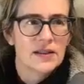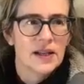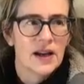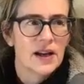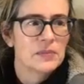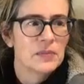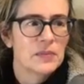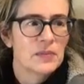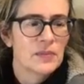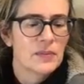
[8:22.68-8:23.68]
time
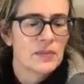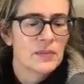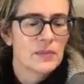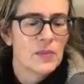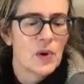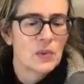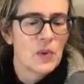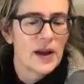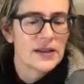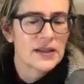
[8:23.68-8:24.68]
more
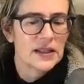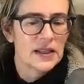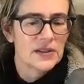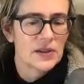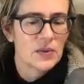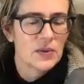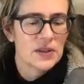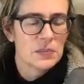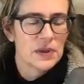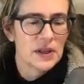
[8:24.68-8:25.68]
wisely has
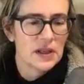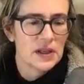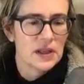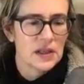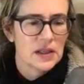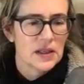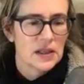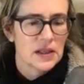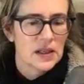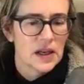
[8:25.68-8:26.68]
always been,
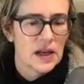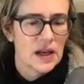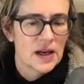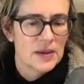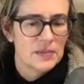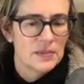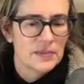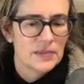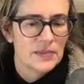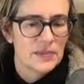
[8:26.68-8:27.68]
um,
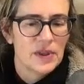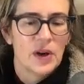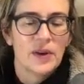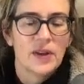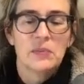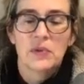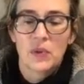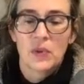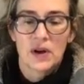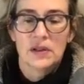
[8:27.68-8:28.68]
you know, even
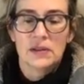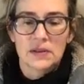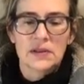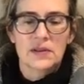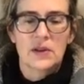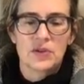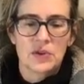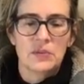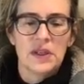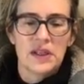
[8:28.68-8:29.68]
before
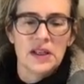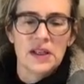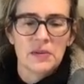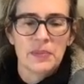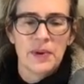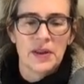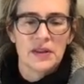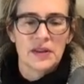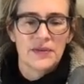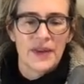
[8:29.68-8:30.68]
social media. But
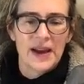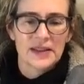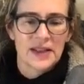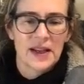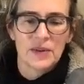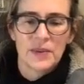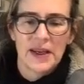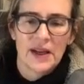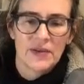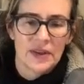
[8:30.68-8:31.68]
the fact that
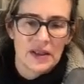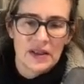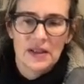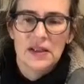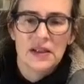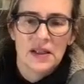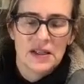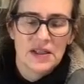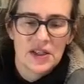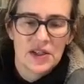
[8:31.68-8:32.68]
we have a, a
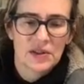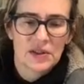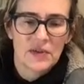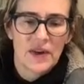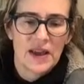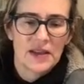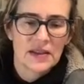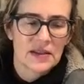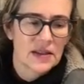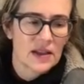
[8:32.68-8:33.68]
digital
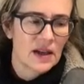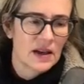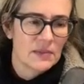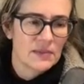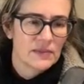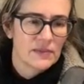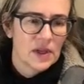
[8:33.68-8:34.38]
device um,